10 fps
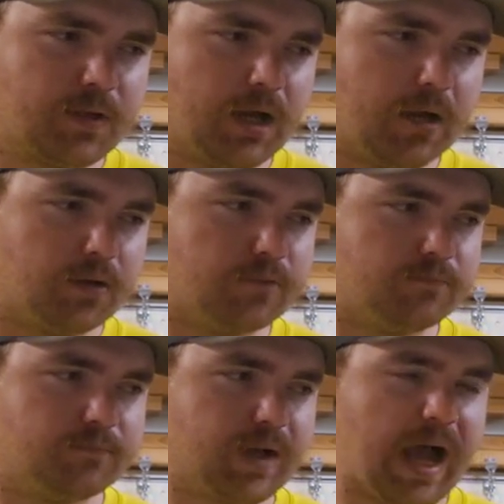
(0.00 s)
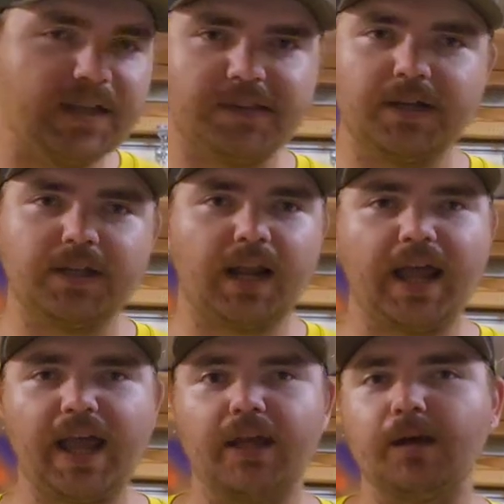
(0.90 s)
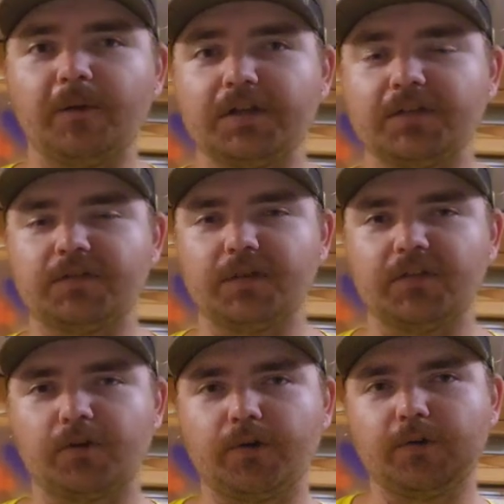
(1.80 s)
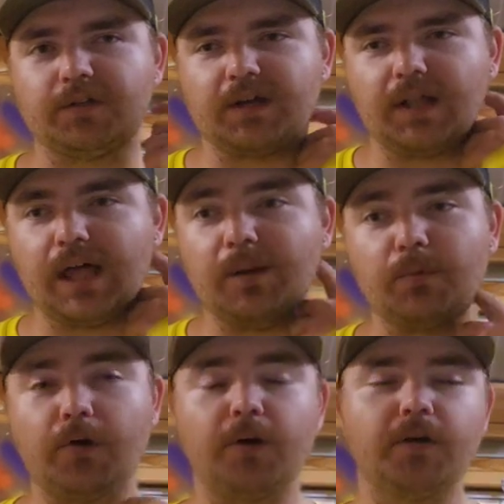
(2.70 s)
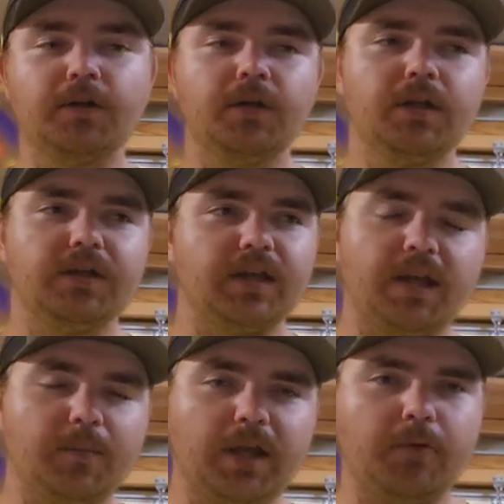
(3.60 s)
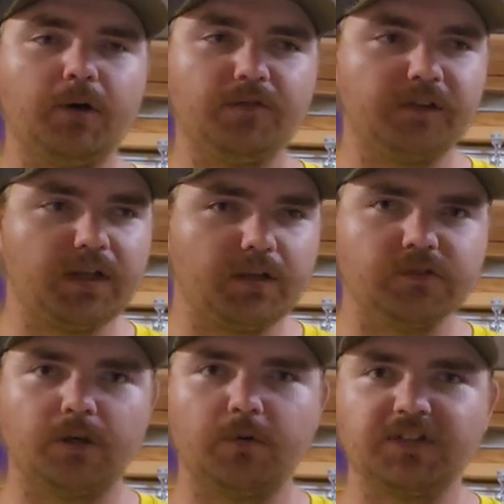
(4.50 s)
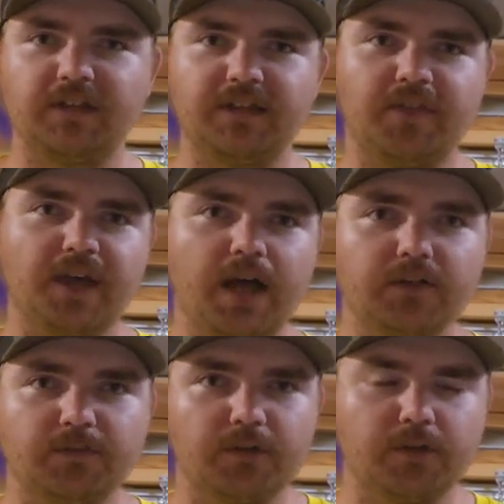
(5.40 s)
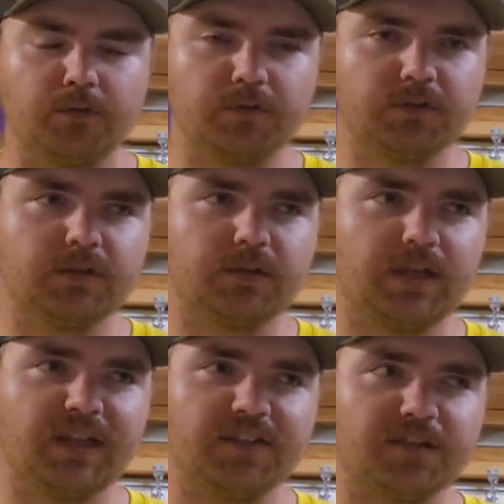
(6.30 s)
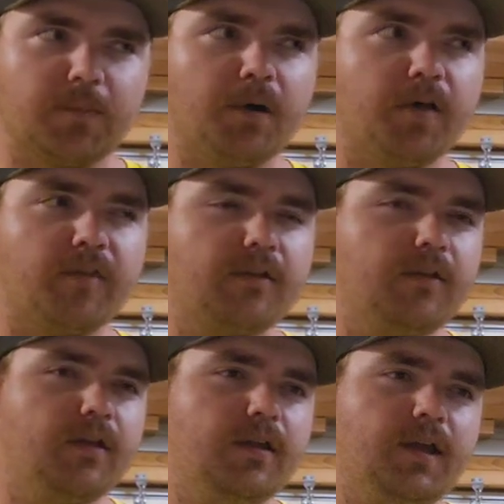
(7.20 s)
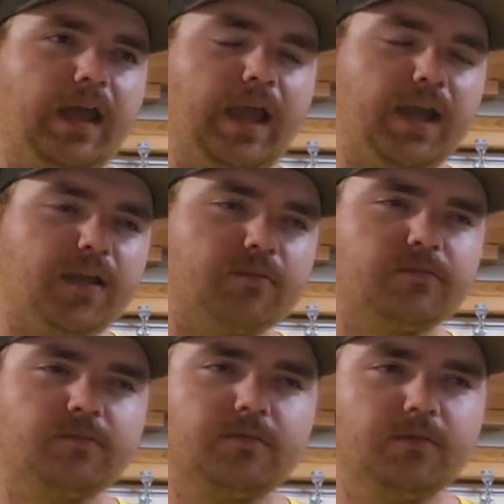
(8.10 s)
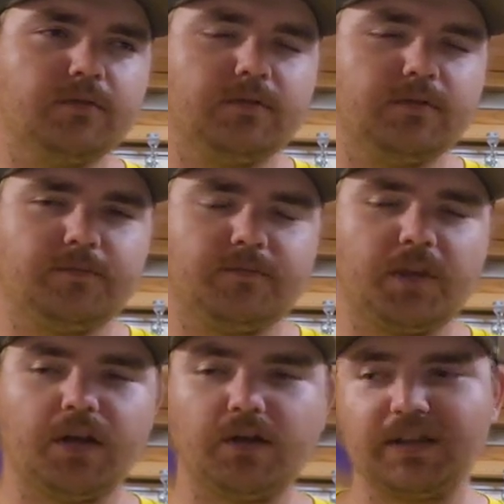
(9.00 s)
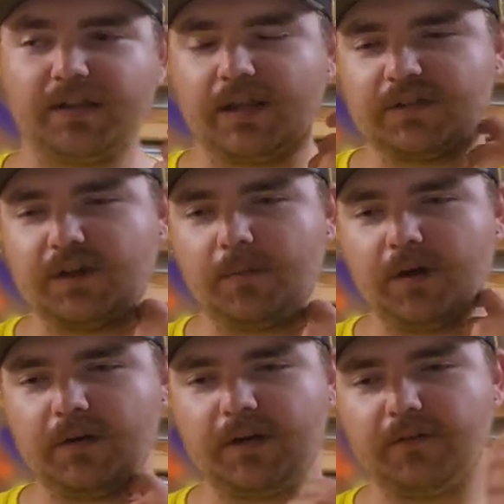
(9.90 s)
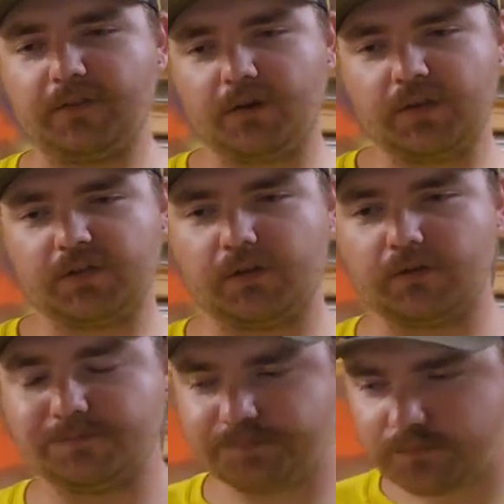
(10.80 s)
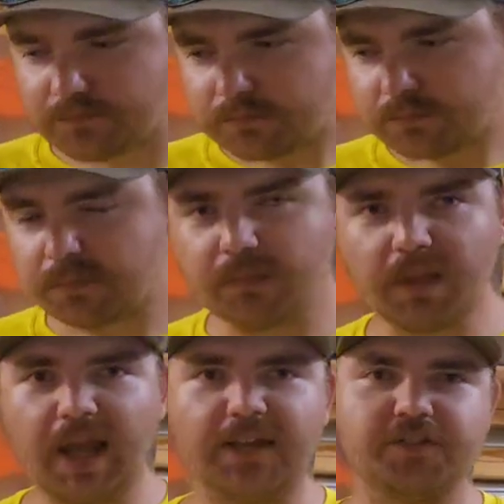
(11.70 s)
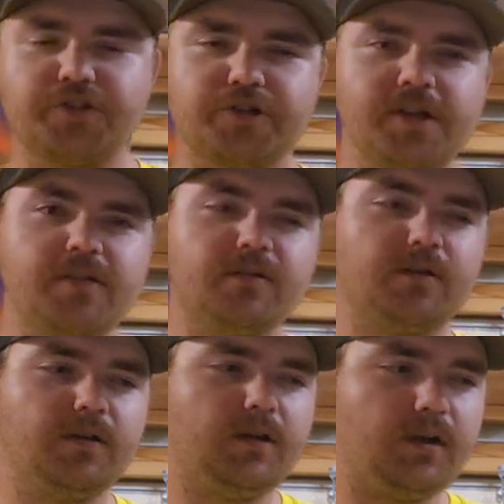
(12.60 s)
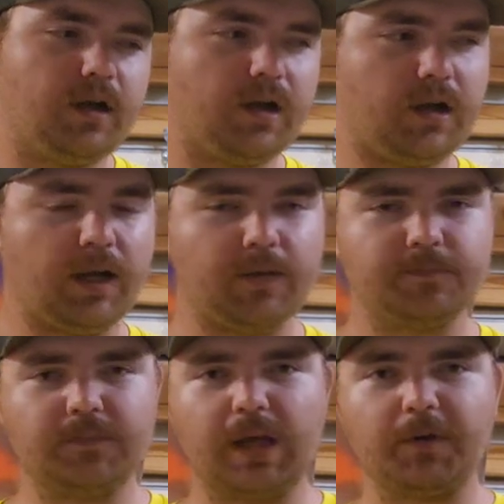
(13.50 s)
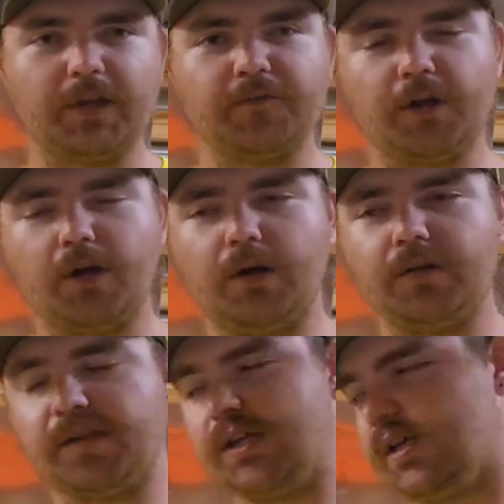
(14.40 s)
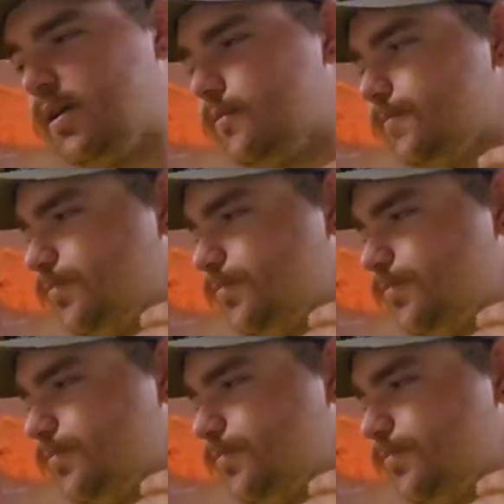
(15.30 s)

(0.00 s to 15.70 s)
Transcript: I don't know, idea that I had. I mean, this, this grew into a lot more the M81 videos almost had 10,000 views in less than a month. And, you know, that, that's something I would have never thought. So, as a treat, uh, um, I'm going to give y'all the